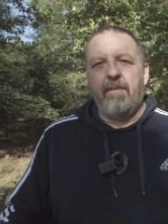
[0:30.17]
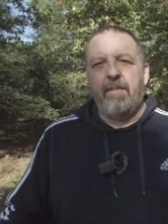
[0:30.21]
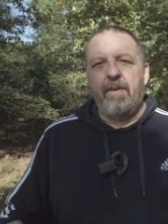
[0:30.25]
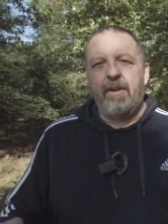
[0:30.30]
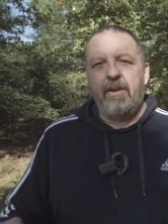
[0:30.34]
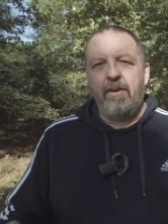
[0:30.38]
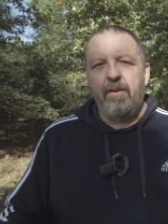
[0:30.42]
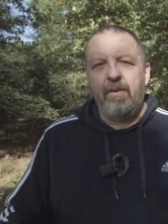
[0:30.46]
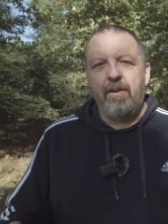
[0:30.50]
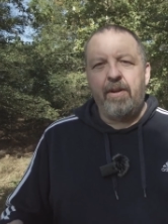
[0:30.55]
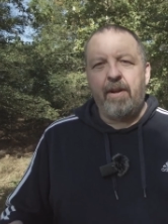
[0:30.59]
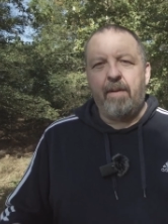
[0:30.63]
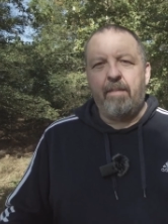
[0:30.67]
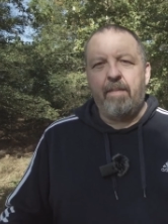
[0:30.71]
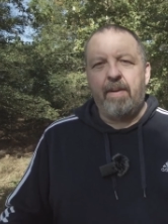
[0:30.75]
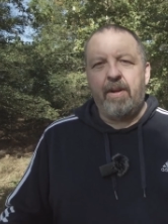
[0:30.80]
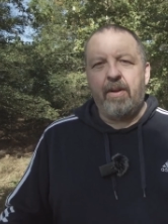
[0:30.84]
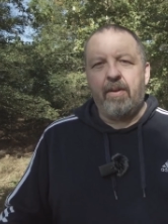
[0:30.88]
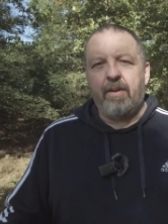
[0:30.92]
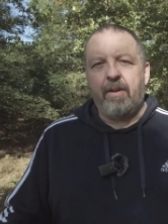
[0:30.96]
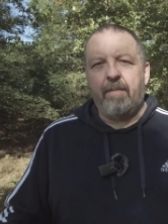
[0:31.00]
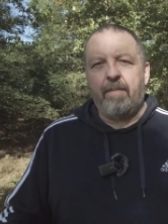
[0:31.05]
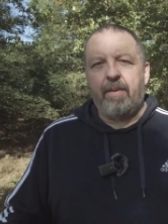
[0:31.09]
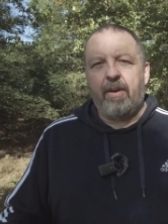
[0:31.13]
a new company
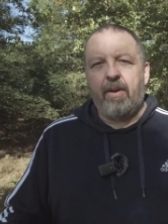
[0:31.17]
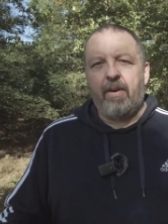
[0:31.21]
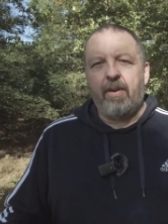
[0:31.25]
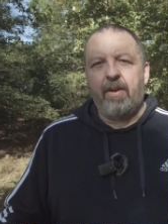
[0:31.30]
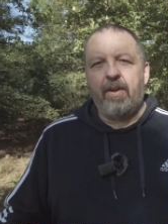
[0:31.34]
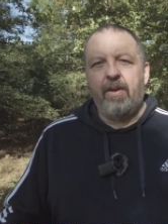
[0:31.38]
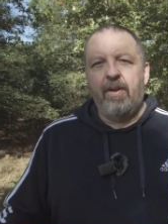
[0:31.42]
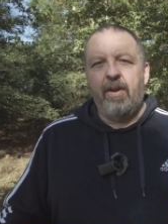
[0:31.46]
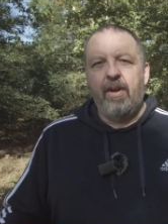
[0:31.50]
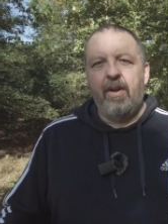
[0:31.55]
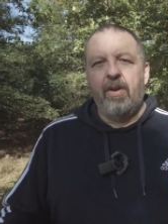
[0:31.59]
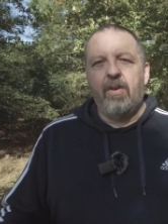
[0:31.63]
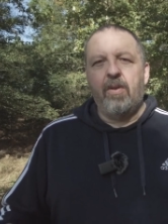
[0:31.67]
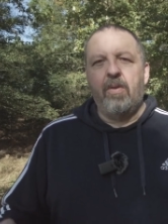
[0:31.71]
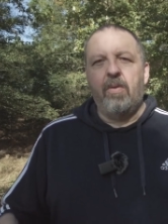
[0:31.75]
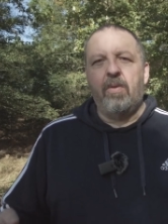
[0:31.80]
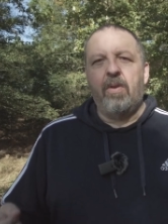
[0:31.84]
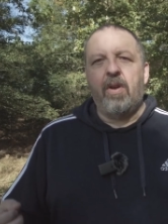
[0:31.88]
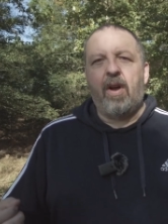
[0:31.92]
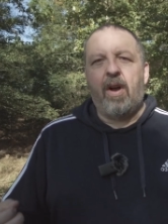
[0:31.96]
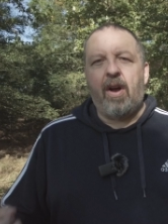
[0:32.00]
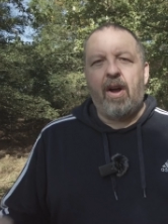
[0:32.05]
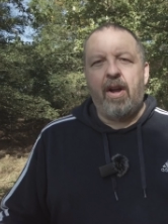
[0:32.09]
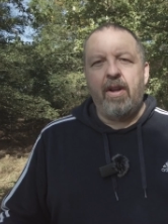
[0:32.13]
on the block
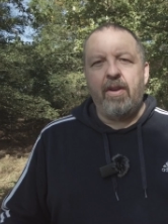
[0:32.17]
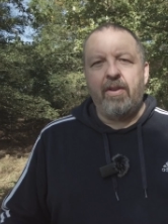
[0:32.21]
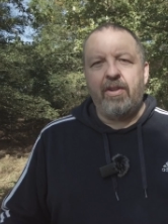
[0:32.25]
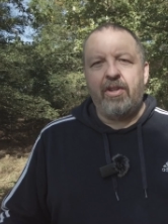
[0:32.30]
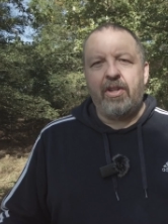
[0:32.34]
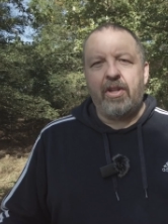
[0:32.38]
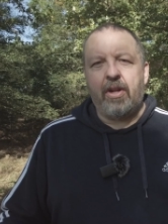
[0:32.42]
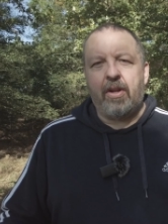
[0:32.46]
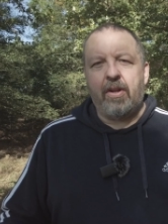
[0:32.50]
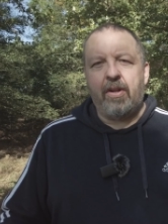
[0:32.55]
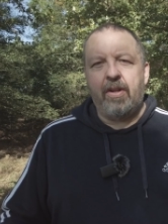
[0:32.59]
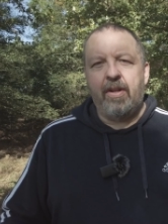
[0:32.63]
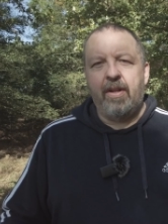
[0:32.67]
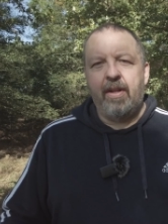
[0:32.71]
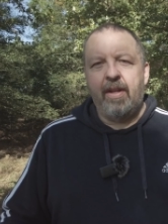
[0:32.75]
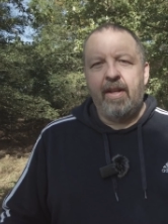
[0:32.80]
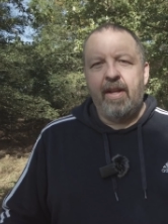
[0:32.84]
called Aochuan.